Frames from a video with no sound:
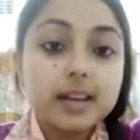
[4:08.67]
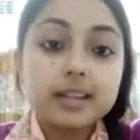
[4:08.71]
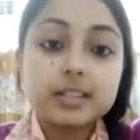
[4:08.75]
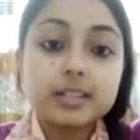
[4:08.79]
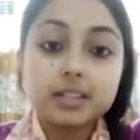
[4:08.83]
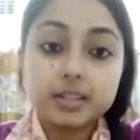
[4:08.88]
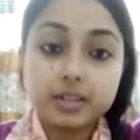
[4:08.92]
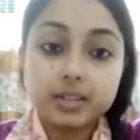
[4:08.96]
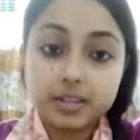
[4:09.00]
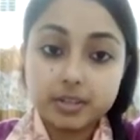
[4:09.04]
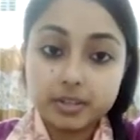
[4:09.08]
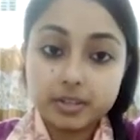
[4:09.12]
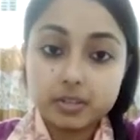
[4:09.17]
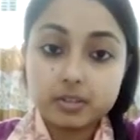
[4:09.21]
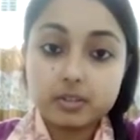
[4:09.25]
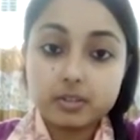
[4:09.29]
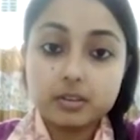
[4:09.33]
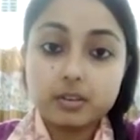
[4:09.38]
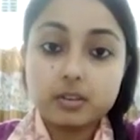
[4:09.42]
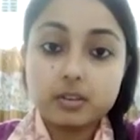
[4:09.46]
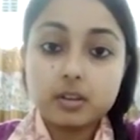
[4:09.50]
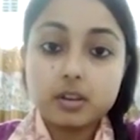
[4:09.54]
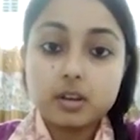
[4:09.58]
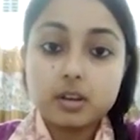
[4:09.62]
It may be
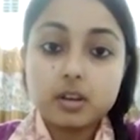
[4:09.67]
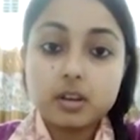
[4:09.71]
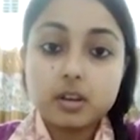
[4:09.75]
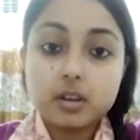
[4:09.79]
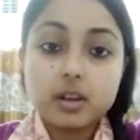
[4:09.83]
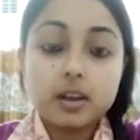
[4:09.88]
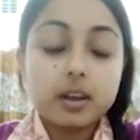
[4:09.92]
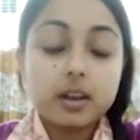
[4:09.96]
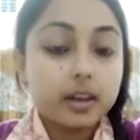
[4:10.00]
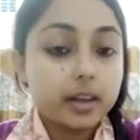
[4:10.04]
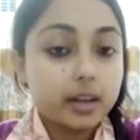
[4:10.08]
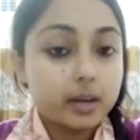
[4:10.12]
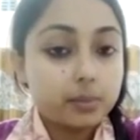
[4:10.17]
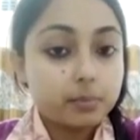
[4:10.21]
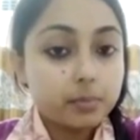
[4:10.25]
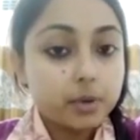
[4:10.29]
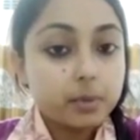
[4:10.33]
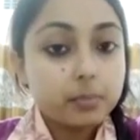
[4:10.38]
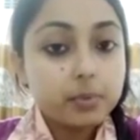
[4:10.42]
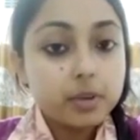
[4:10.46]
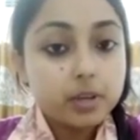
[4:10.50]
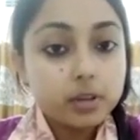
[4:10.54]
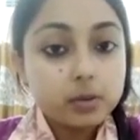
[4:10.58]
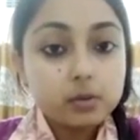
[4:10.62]
used to evoke
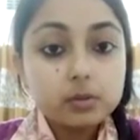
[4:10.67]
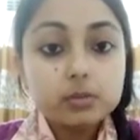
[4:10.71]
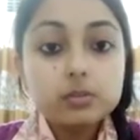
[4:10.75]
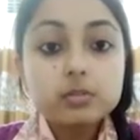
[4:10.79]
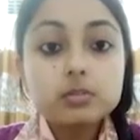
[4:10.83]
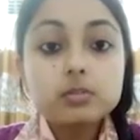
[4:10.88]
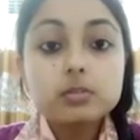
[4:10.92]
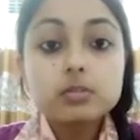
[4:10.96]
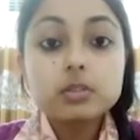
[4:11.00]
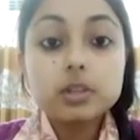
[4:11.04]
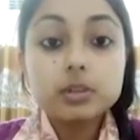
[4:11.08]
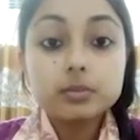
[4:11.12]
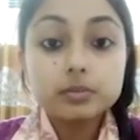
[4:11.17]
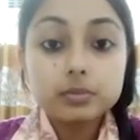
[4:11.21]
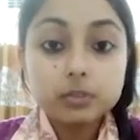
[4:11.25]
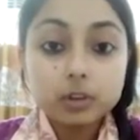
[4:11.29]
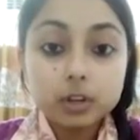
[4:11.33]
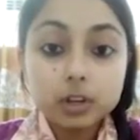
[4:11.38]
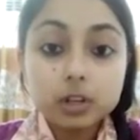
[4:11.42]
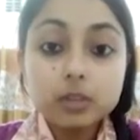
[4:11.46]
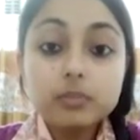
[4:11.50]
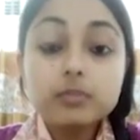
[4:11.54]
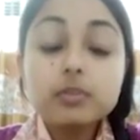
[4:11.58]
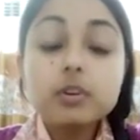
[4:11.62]
strong
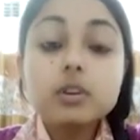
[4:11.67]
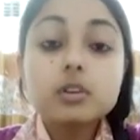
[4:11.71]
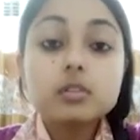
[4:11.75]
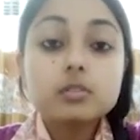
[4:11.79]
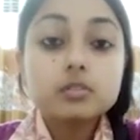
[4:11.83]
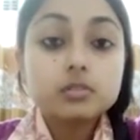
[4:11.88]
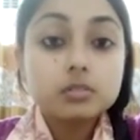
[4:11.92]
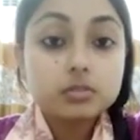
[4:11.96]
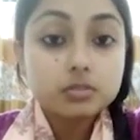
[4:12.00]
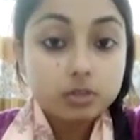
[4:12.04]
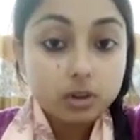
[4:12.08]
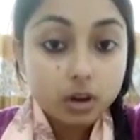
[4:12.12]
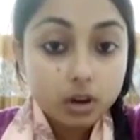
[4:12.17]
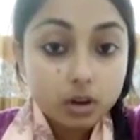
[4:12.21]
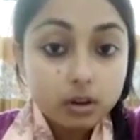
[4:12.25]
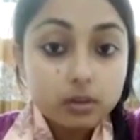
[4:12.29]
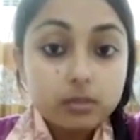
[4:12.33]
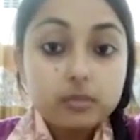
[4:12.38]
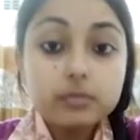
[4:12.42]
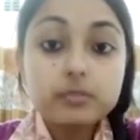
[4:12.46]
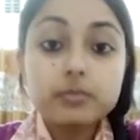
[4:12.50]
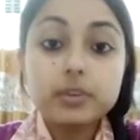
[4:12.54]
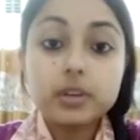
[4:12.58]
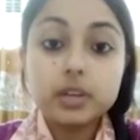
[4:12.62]
feelings or
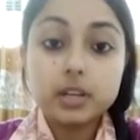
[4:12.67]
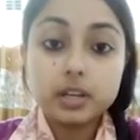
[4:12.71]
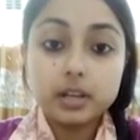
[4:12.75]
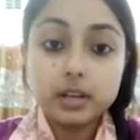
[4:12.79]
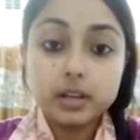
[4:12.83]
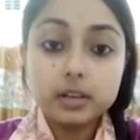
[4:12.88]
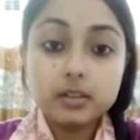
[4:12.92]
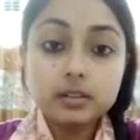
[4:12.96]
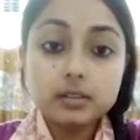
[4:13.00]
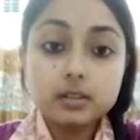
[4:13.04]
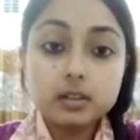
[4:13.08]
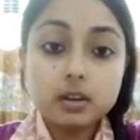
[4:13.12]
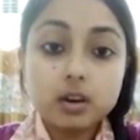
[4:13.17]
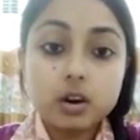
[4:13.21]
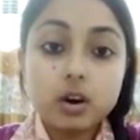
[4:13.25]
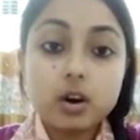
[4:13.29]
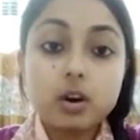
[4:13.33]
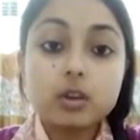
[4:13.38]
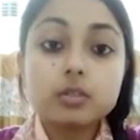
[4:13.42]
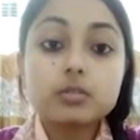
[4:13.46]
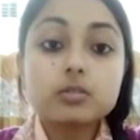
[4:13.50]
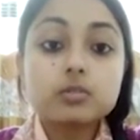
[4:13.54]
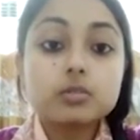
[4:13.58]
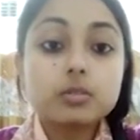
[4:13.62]
to create
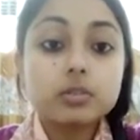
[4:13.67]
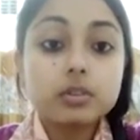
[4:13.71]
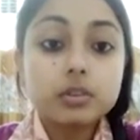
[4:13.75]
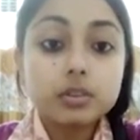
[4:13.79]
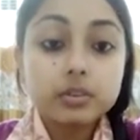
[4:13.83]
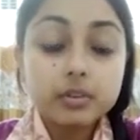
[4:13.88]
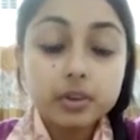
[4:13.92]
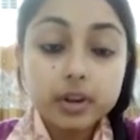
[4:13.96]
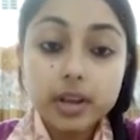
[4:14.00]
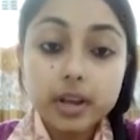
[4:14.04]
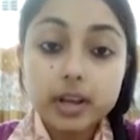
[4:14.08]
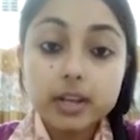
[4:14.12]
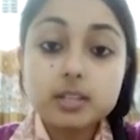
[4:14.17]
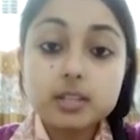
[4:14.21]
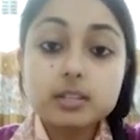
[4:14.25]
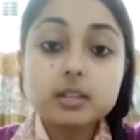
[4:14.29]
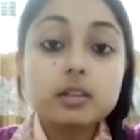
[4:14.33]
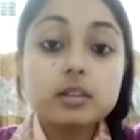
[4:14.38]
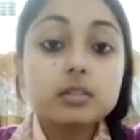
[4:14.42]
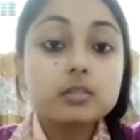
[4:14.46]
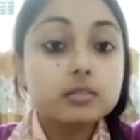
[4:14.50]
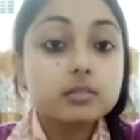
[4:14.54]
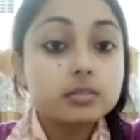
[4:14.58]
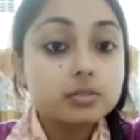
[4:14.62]
strong
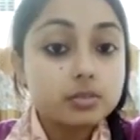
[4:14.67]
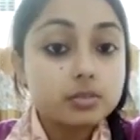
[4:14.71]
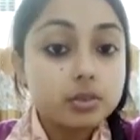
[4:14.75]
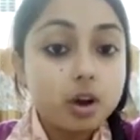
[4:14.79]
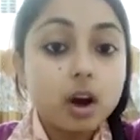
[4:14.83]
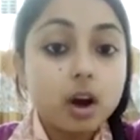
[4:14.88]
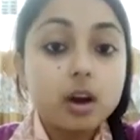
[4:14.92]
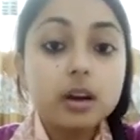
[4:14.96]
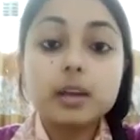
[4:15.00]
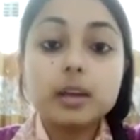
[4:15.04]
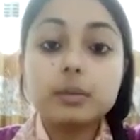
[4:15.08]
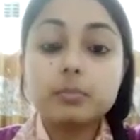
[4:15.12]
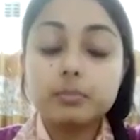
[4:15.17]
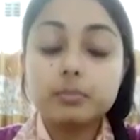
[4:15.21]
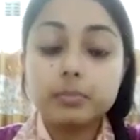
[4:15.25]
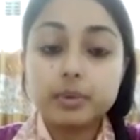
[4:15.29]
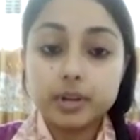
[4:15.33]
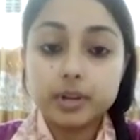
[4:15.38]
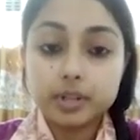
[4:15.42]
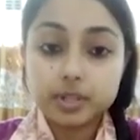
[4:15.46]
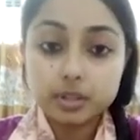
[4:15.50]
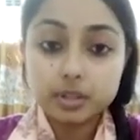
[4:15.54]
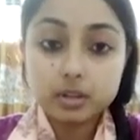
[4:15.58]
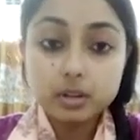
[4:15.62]
impression, but it
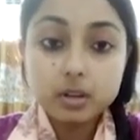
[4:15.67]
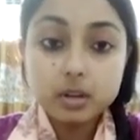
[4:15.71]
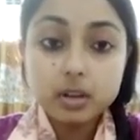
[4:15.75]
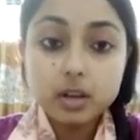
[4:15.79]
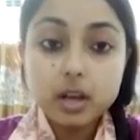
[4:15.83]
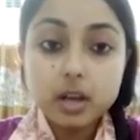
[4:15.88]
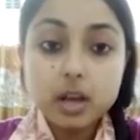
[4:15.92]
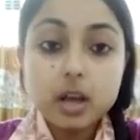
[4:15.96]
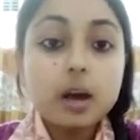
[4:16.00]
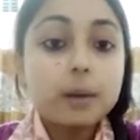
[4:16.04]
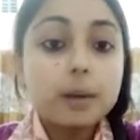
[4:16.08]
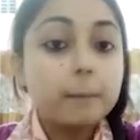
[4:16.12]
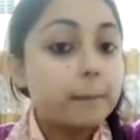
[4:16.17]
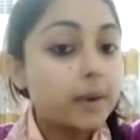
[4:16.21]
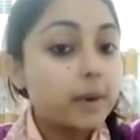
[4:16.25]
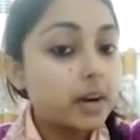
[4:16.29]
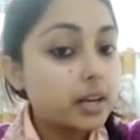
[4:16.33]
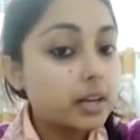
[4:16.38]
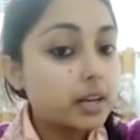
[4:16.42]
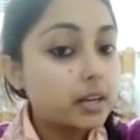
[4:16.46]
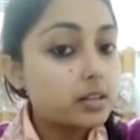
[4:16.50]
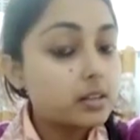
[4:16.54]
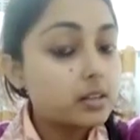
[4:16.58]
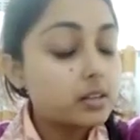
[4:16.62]
is not
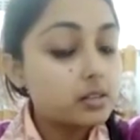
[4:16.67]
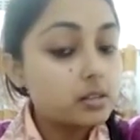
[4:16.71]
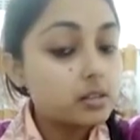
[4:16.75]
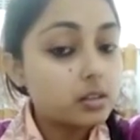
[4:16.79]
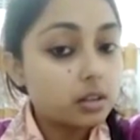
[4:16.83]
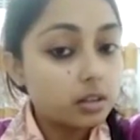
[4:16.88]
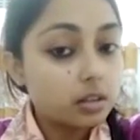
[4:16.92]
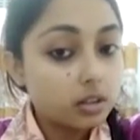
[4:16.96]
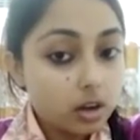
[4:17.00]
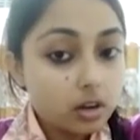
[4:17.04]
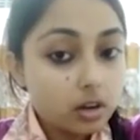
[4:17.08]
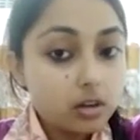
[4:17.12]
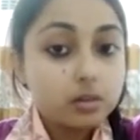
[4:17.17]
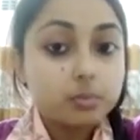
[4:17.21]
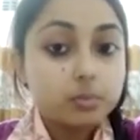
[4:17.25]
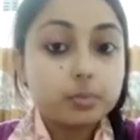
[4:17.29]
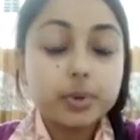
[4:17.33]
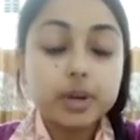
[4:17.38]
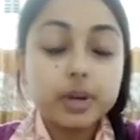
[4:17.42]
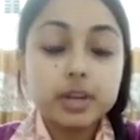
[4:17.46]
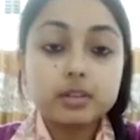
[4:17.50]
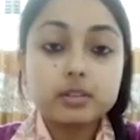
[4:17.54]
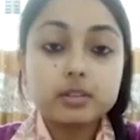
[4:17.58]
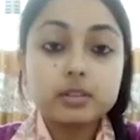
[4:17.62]
meant to be taken
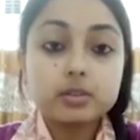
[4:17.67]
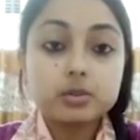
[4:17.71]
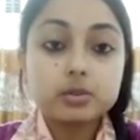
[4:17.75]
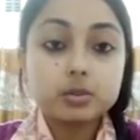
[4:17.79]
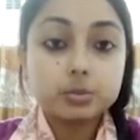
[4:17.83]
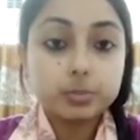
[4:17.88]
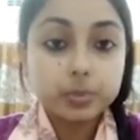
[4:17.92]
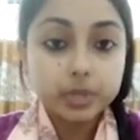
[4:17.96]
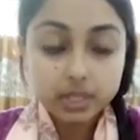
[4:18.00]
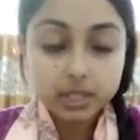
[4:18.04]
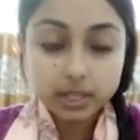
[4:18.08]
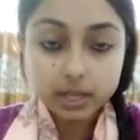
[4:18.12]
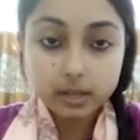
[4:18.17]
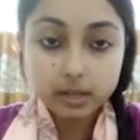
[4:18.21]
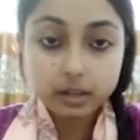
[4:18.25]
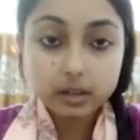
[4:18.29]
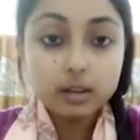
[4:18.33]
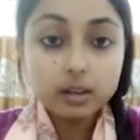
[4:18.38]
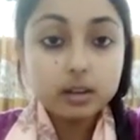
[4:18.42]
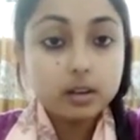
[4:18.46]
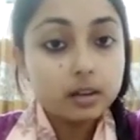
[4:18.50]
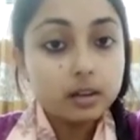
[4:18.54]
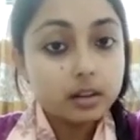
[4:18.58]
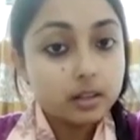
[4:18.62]
literally.
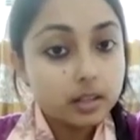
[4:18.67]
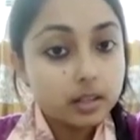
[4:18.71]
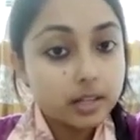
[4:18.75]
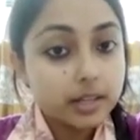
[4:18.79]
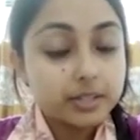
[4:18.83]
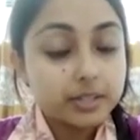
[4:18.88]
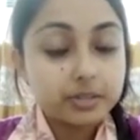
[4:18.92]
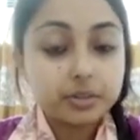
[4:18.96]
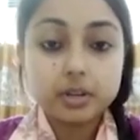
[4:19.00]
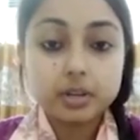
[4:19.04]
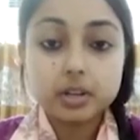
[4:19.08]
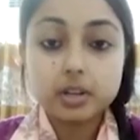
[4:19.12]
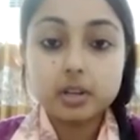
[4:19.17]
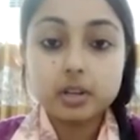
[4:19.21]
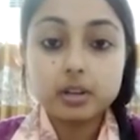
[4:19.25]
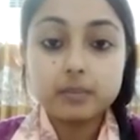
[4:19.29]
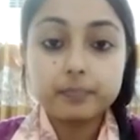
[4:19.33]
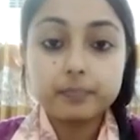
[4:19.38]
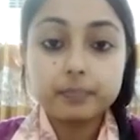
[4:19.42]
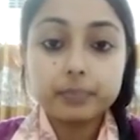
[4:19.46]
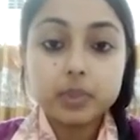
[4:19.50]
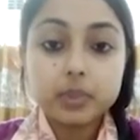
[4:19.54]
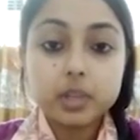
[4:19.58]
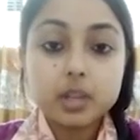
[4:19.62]
For
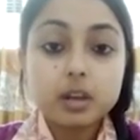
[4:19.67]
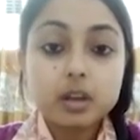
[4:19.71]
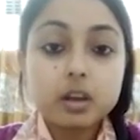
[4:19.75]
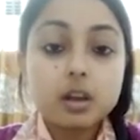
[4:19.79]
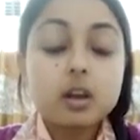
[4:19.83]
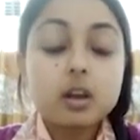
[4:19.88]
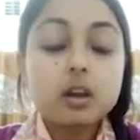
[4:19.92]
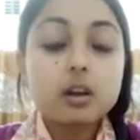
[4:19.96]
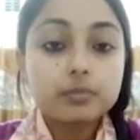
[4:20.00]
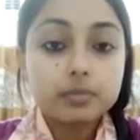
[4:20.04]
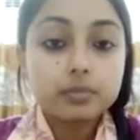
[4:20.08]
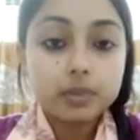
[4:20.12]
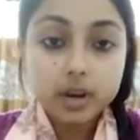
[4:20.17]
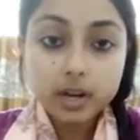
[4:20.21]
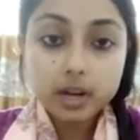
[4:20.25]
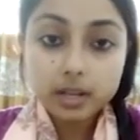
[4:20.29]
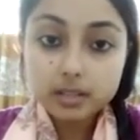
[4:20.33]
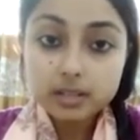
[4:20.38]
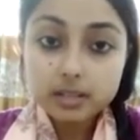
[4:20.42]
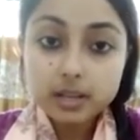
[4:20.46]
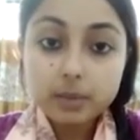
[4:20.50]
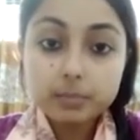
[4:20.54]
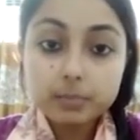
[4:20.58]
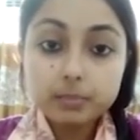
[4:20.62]
example, she
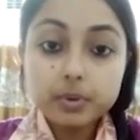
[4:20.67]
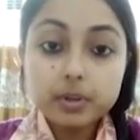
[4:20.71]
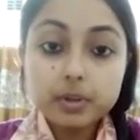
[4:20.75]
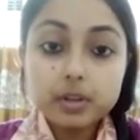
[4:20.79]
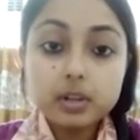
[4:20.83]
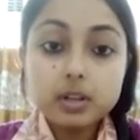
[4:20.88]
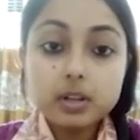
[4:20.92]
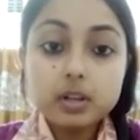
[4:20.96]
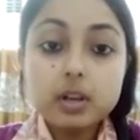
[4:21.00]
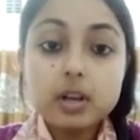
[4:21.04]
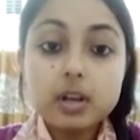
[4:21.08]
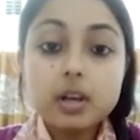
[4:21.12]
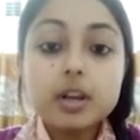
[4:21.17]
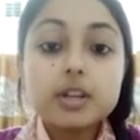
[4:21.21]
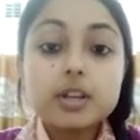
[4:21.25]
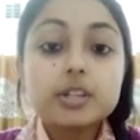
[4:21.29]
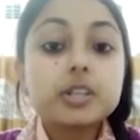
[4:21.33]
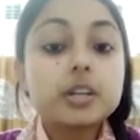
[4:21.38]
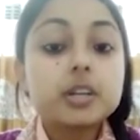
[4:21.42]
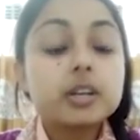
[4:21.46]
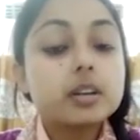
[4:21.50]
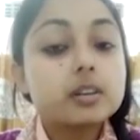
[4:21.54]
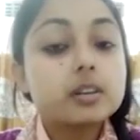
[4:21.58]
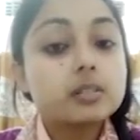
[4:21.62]
is older than
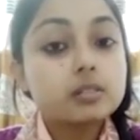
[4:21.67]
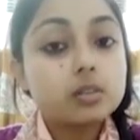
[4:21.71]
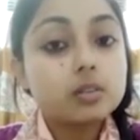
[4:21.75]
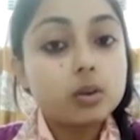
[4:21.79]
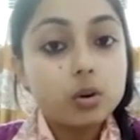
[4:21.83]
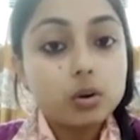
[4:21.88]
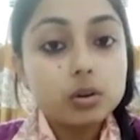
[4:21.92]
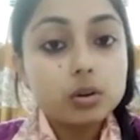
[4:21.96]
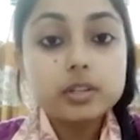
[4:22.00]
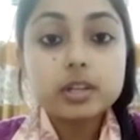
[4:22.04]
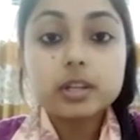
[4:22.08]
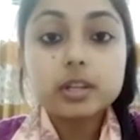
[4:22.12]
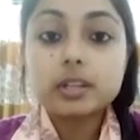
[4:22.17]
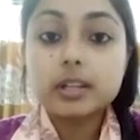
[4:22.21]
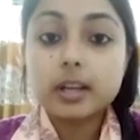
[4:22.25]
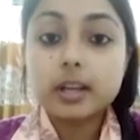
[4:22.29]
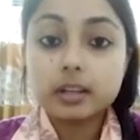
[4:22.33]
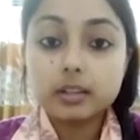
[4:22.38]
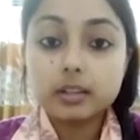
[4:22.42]
the hills.